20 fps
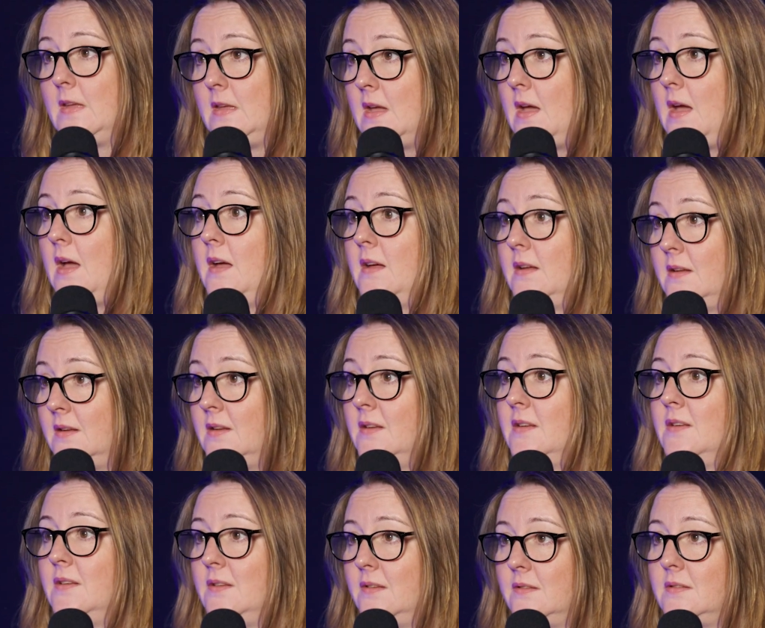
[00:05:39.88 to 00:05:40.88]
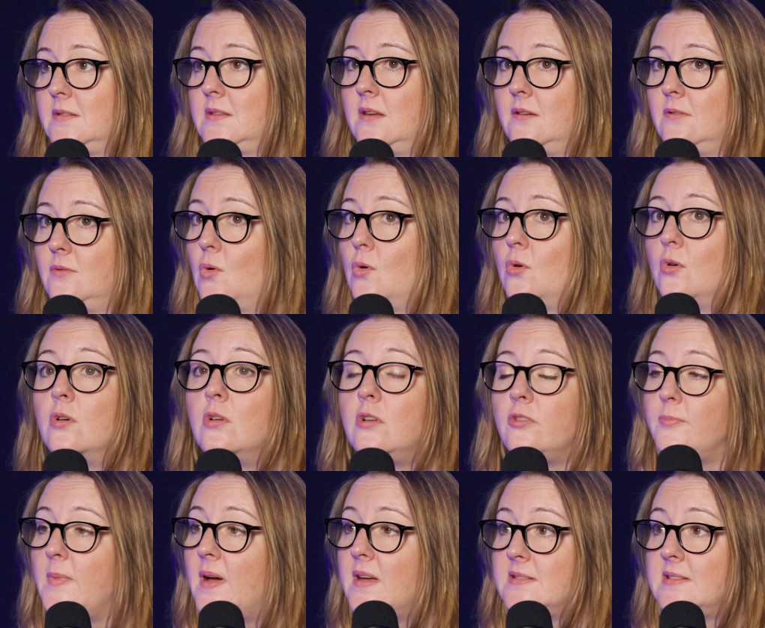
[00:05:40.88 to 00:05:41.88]
Yeah. So all
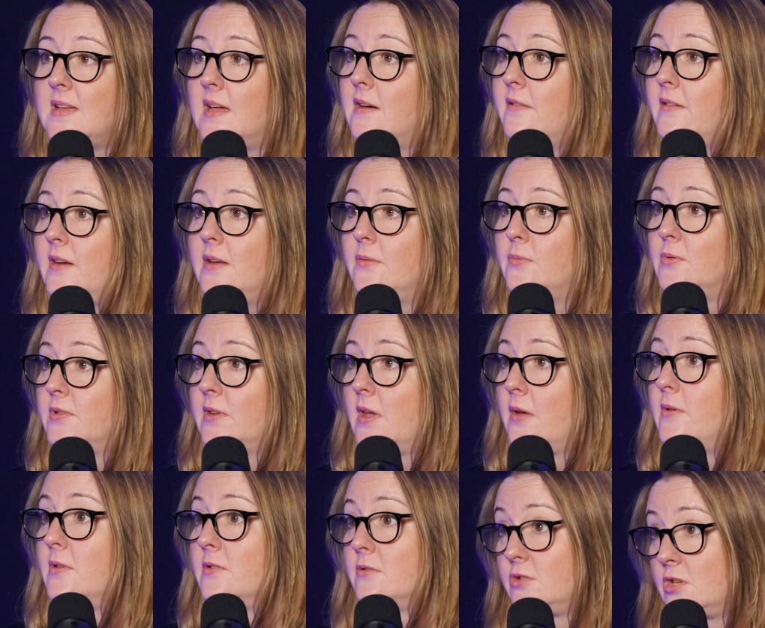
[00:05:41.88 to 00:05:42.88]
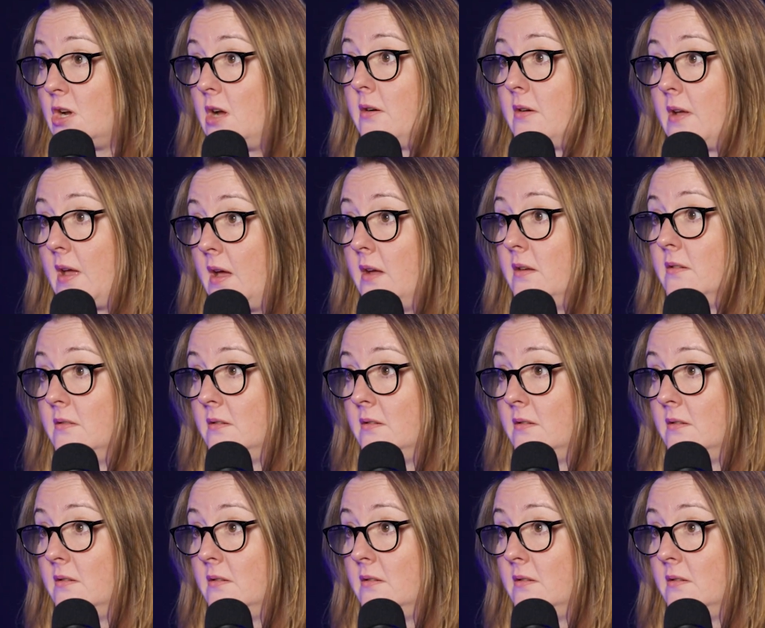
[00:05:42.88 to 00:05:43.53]
of my salary was going on childcare.